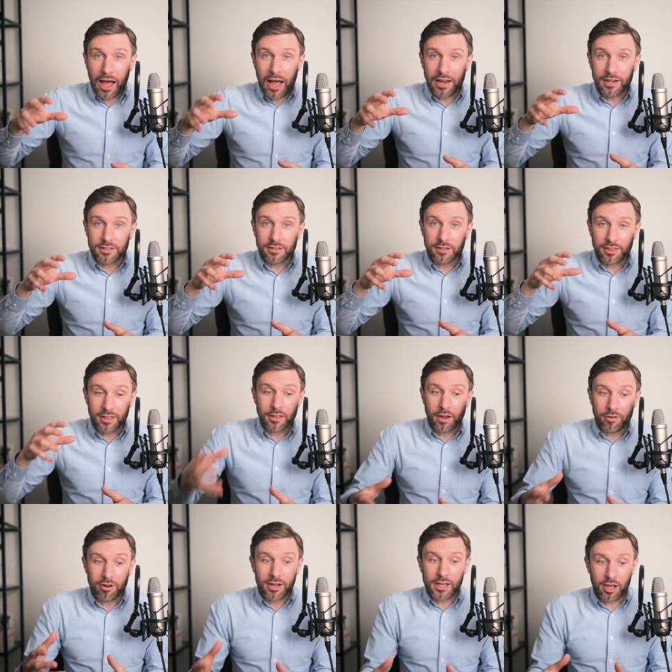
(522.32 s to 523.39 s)
And the thing I
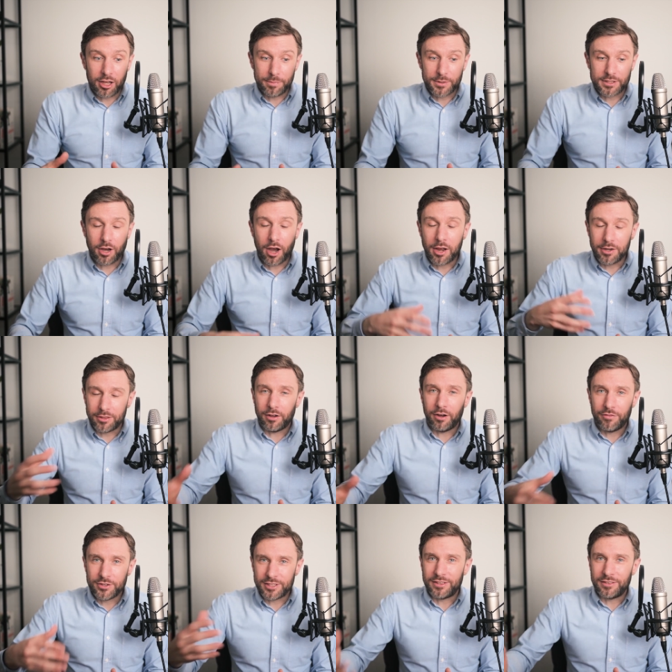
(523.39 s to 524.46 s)
really hope is not only that
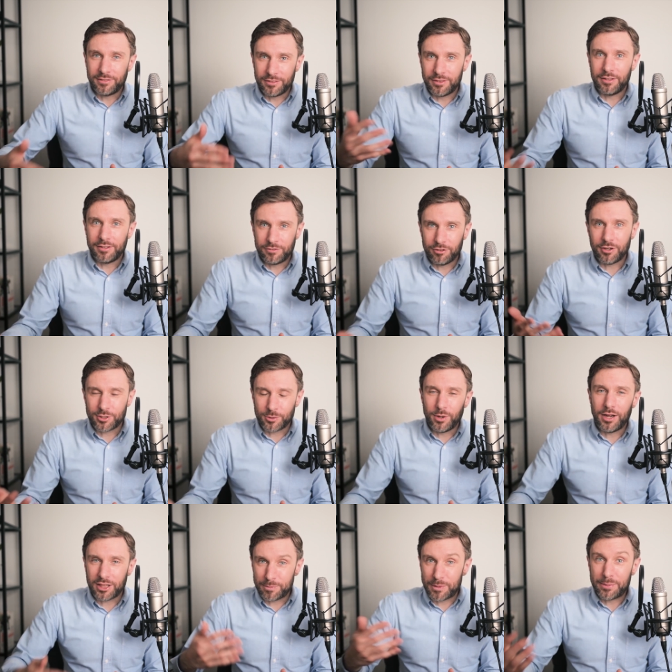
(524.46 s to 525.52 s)
obviously the drugs
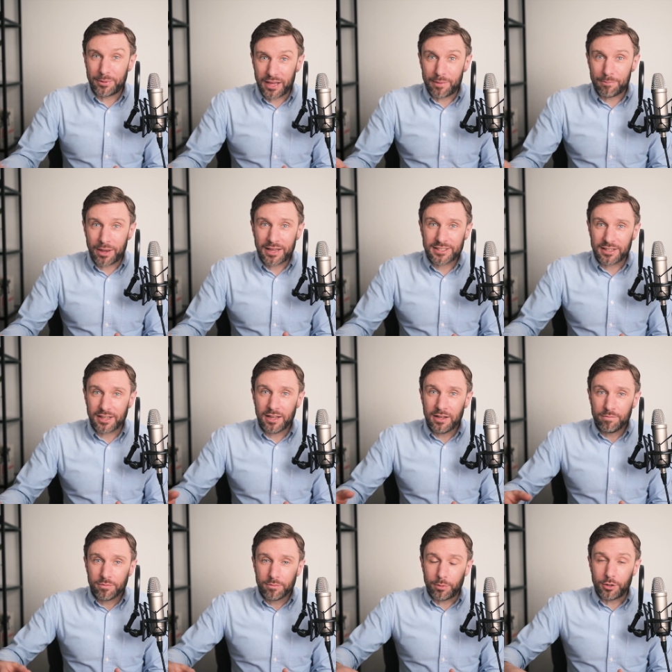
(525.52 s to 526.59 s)
work, the people get better,
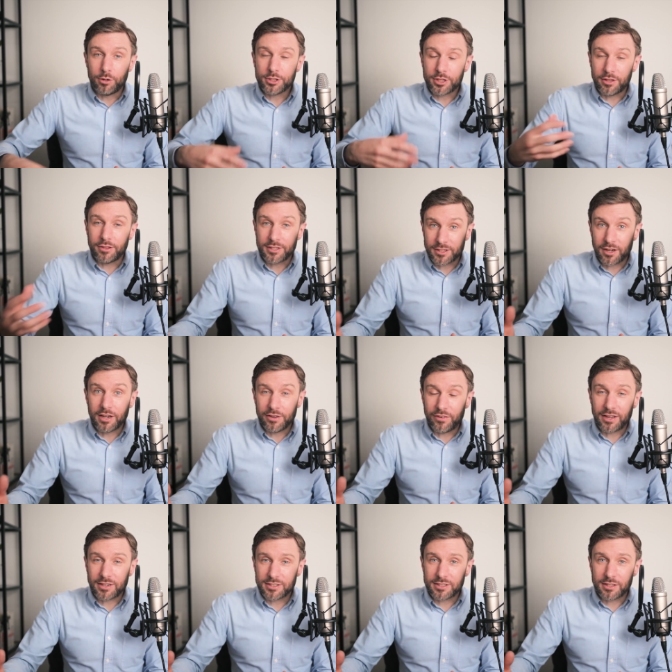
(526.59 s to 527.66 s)
but also that the side
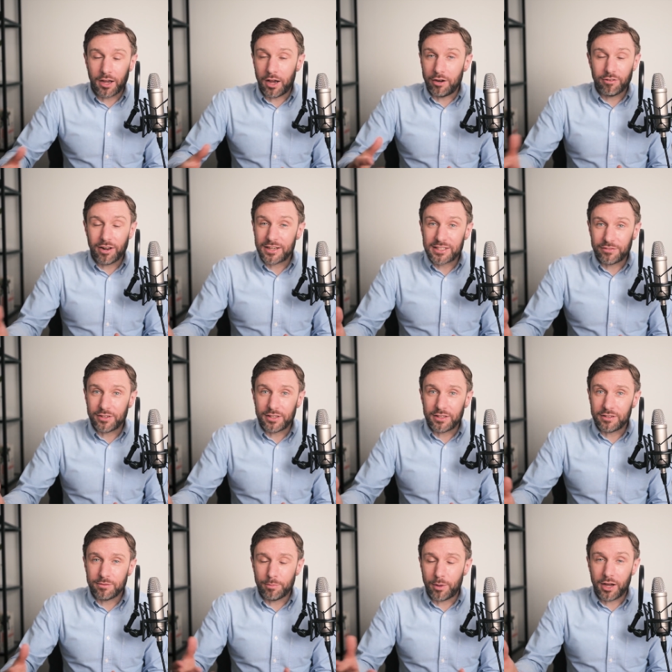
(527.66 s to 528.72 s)
effects are
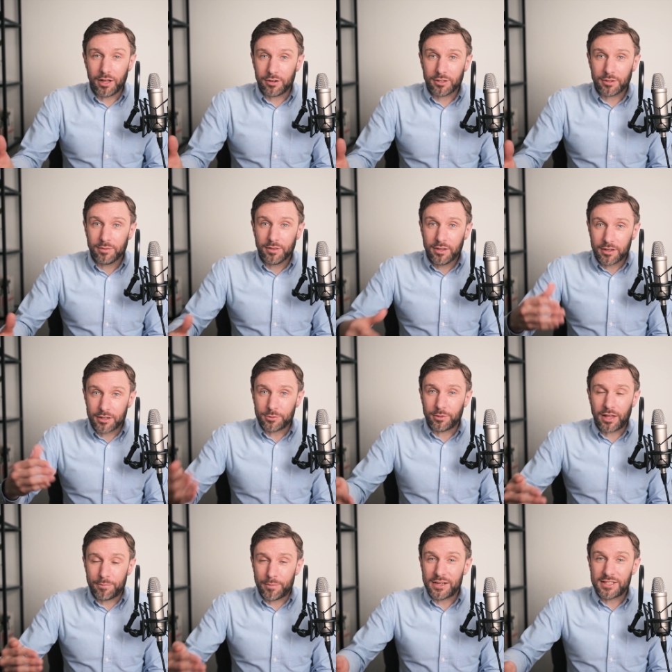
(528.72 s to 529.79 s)
relatively mild. Because what
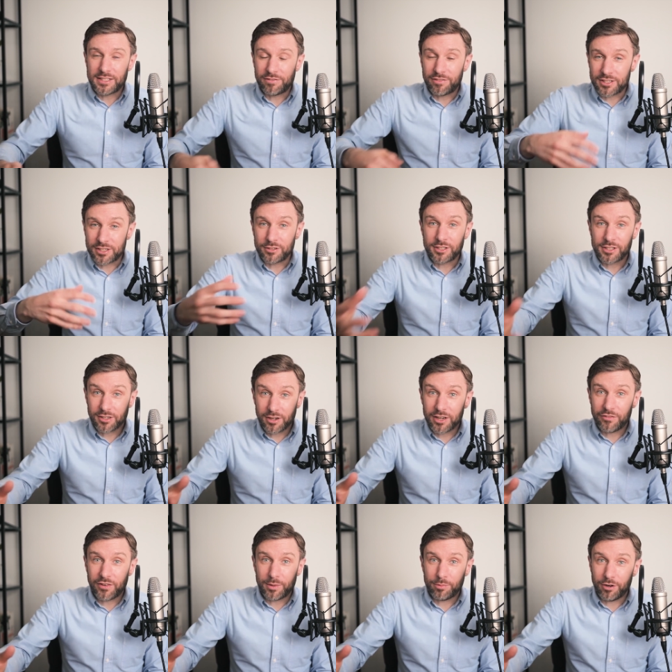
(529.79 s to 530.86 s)
that means is if there's a good side
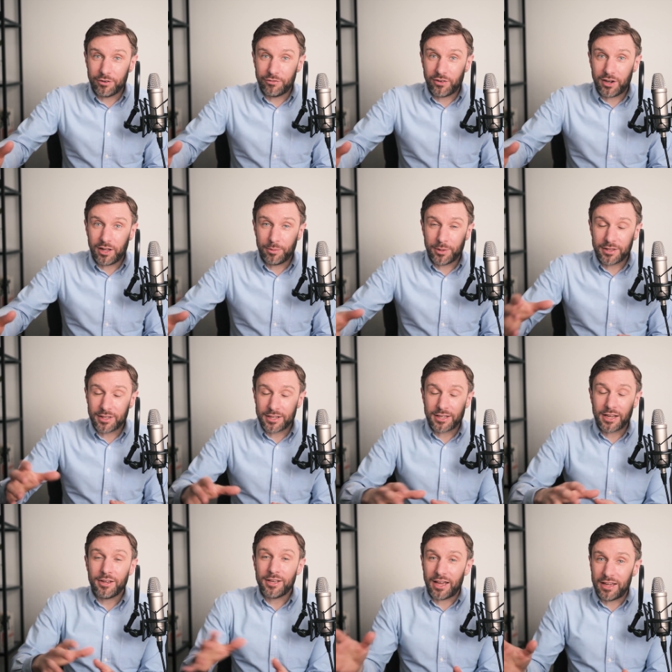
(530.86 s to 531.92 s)
effect profile, we can then
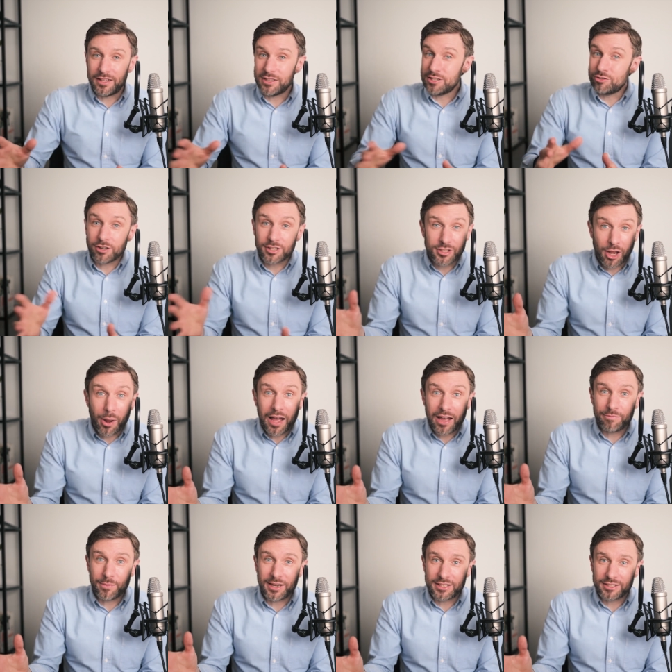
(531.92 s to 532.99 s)
say, okay, these drugs don't
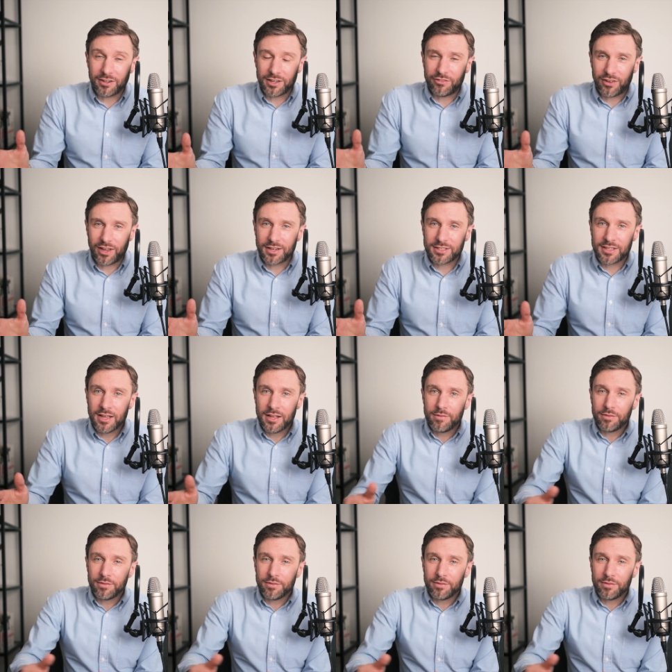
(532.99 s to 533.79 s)
have many side effects.